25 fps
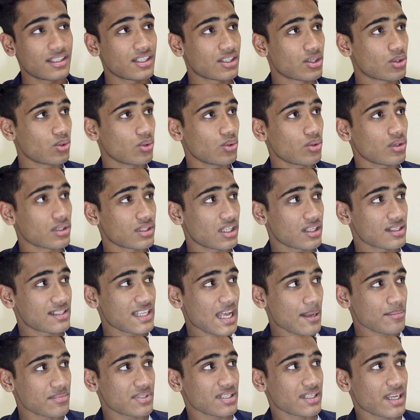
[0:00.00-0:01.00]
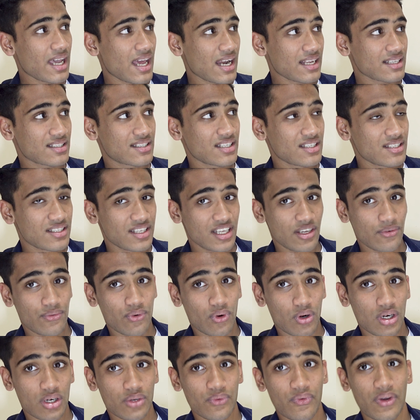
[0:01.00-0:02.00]
the Samsung Galaxy Z
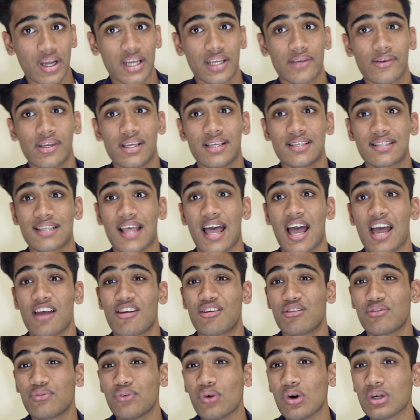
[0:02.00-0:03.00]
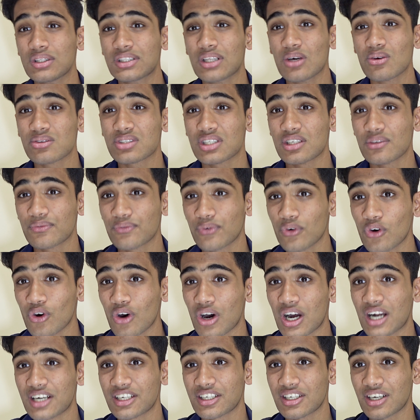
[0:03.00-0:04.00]
Fold 5 is having
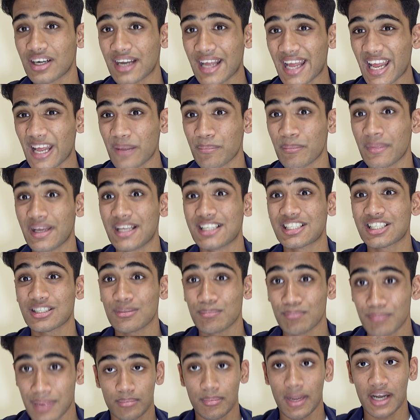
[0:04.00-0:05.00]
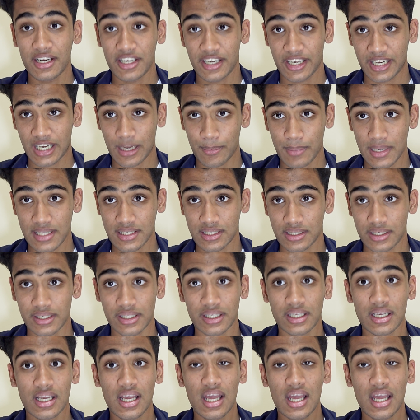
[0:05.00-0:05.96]
4400 mAh battery capacity,